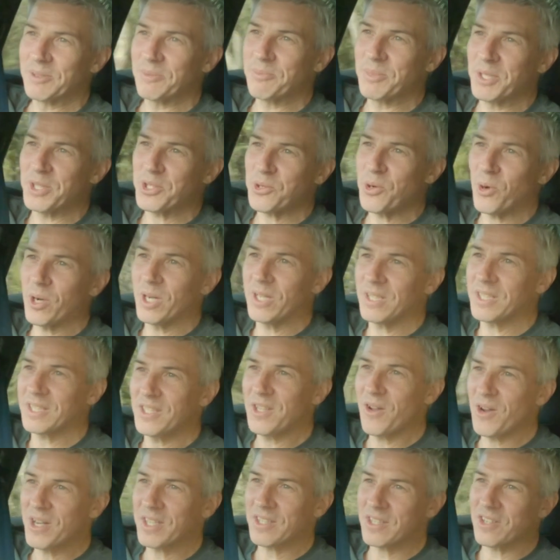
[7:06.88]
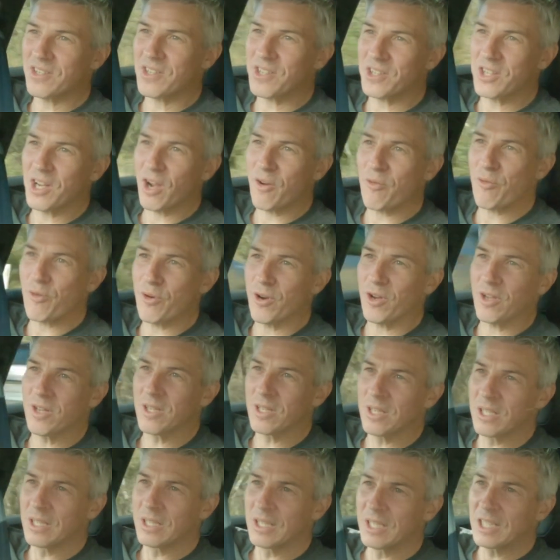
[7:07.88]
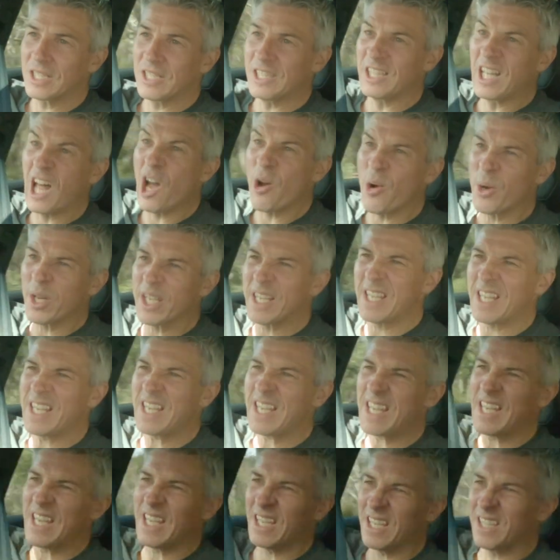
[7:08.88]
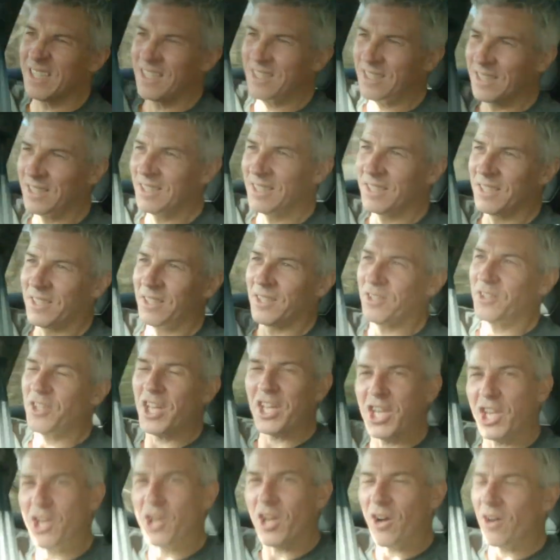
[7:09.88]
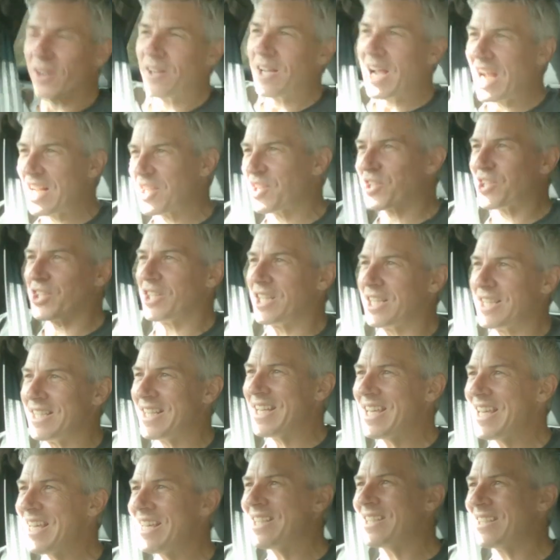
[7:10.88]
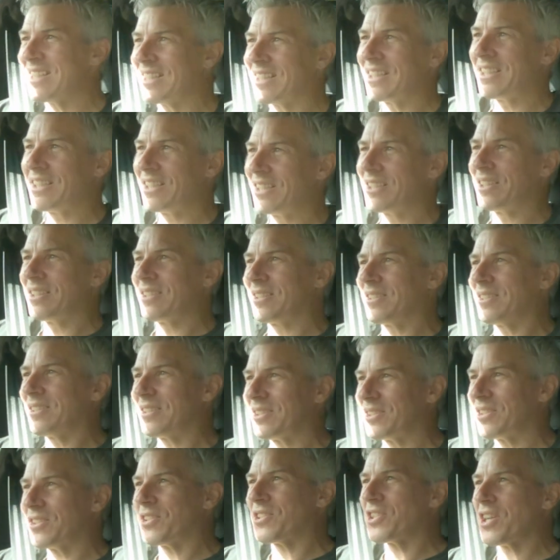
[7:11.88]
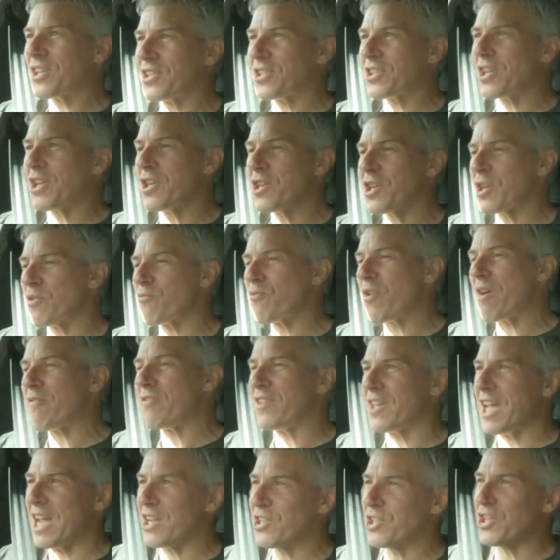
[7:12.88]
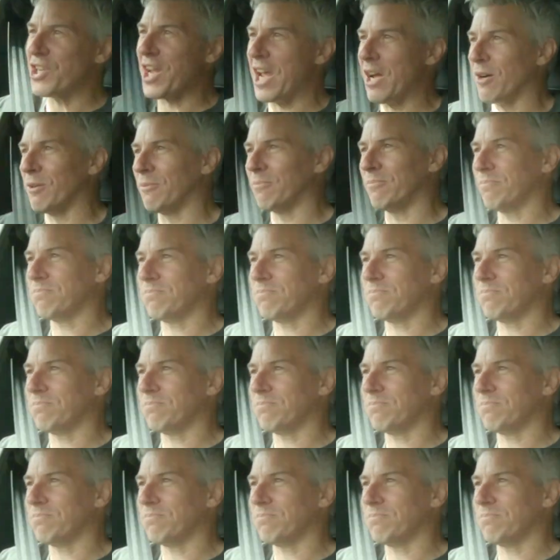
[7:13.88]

It's nice to just go for a lower gear than you actually need, just so you can rev the engine out.